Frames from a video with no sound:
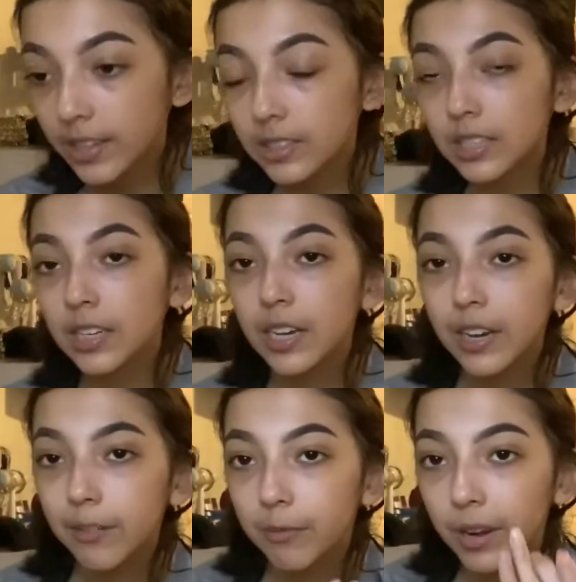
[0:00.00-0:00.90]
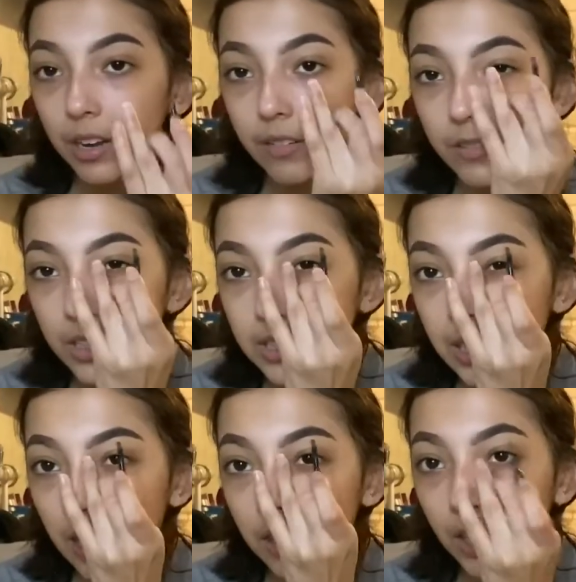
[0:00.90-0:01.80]
to get rid of this
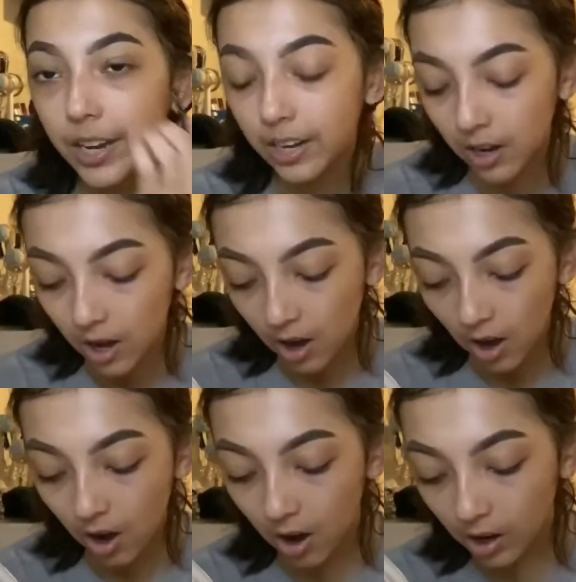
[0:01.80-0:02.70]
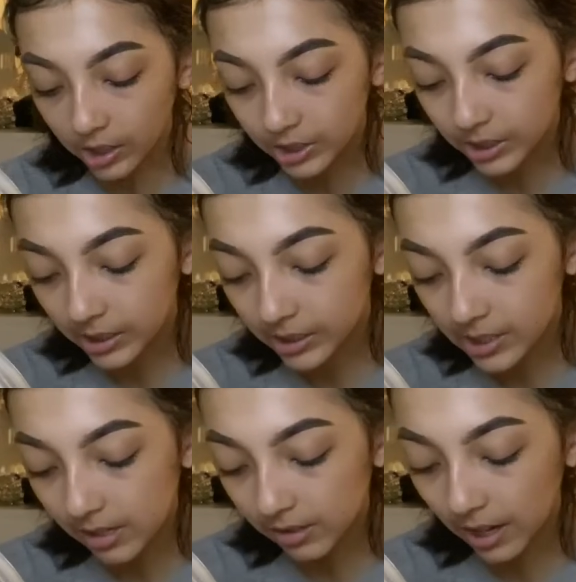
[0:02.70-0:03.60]
kind of like
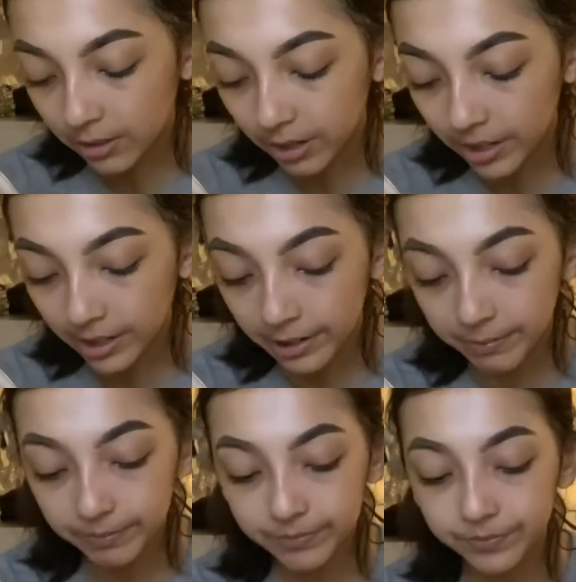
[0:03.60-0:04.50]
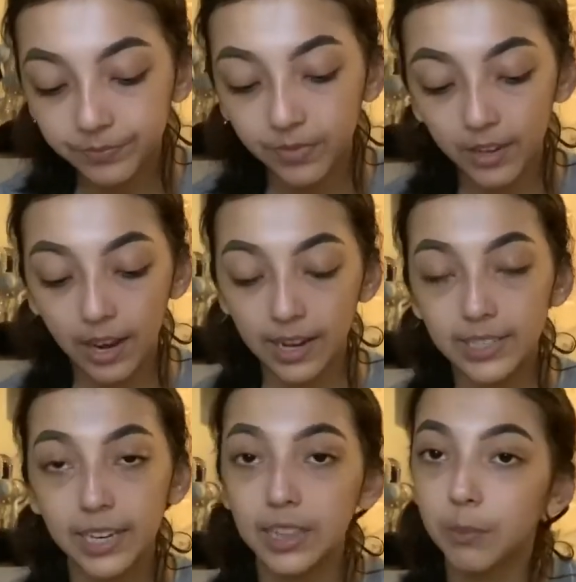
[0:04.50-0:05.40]
harshness that's right there, I
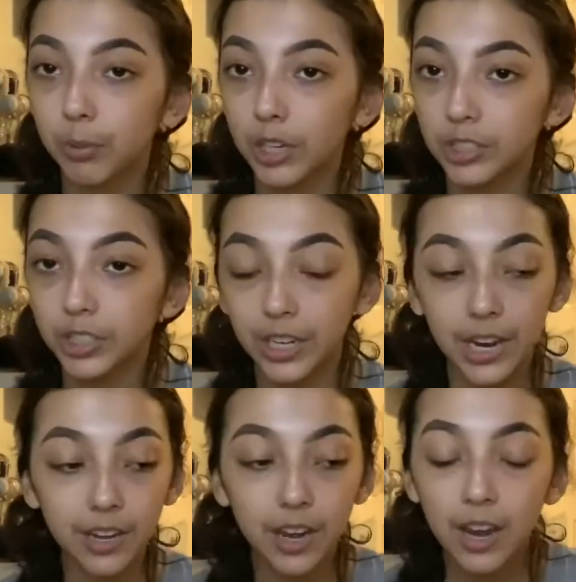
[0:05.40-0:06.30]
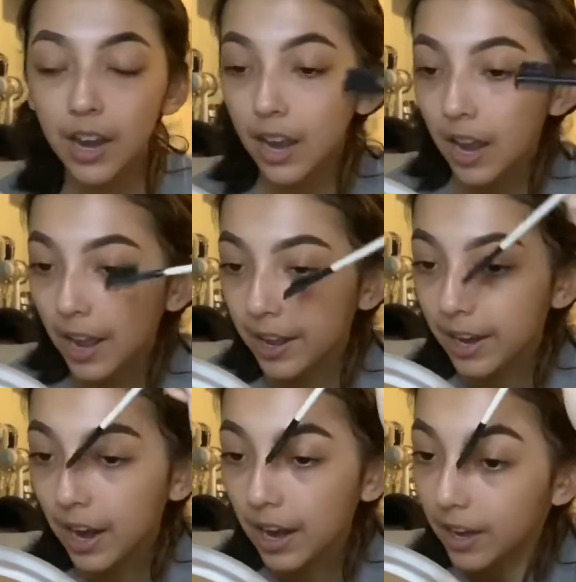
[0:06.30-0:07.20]
take the brush again and
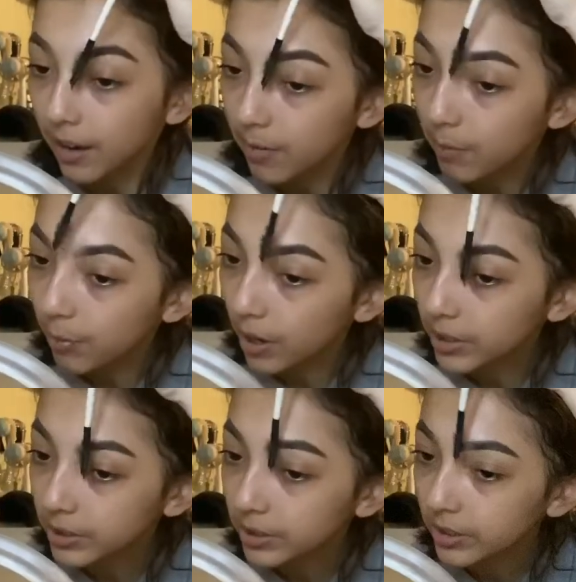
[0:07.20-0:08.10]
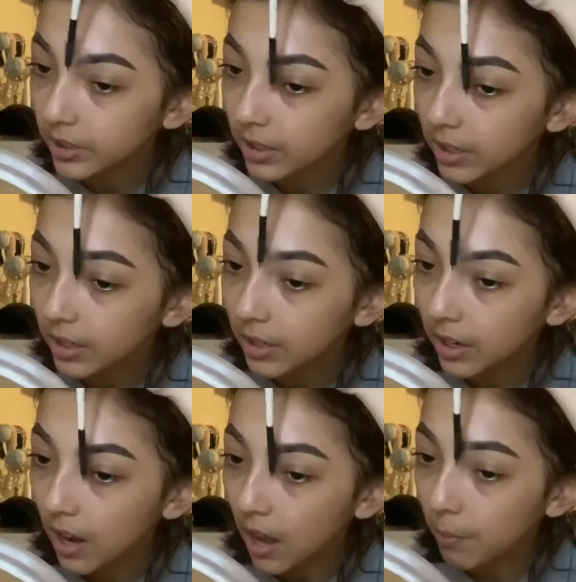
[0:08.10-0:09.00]
I brush
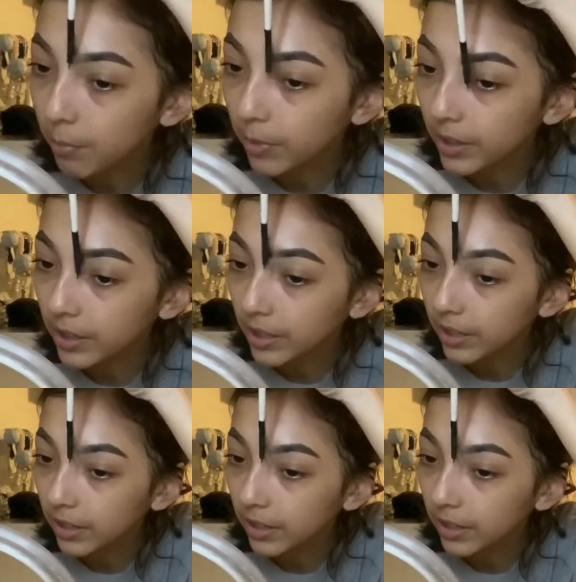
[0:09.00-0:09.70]
up with it.